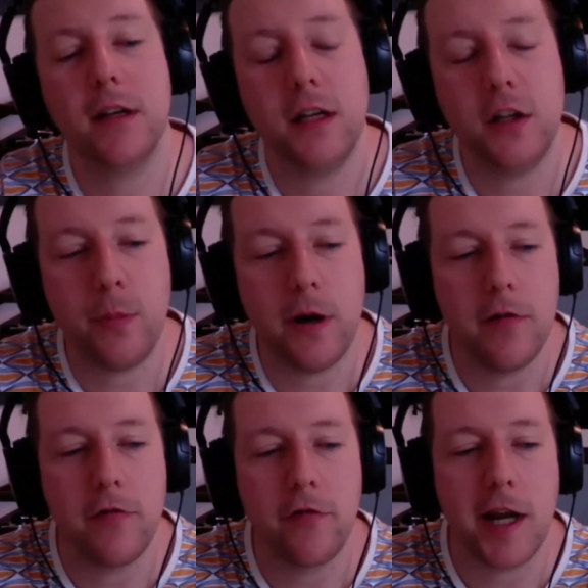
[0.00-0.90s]
It's by
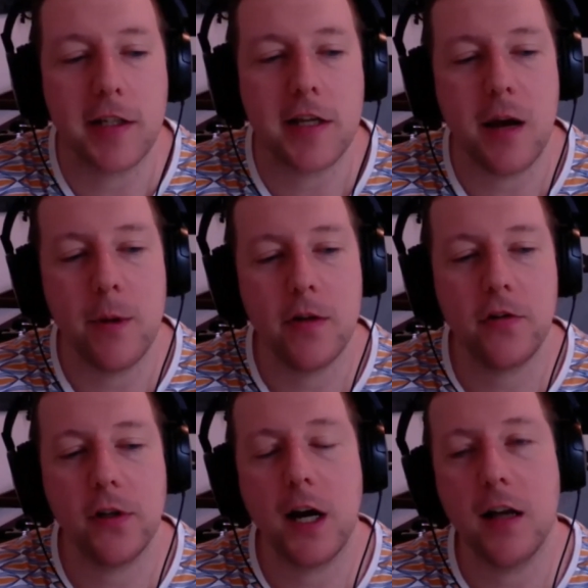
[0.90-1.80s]
Frank Thomas
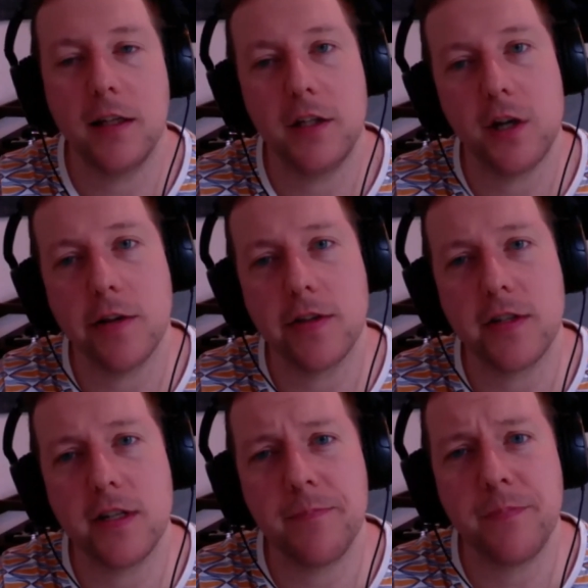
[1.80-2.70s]
and Ollie
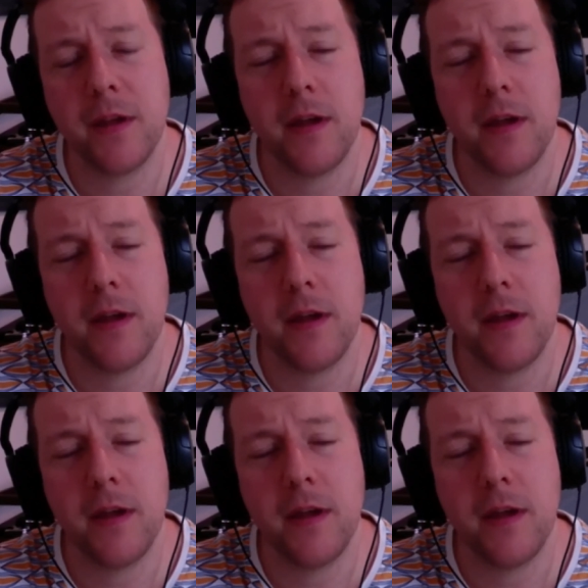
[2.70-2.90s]
Johnston.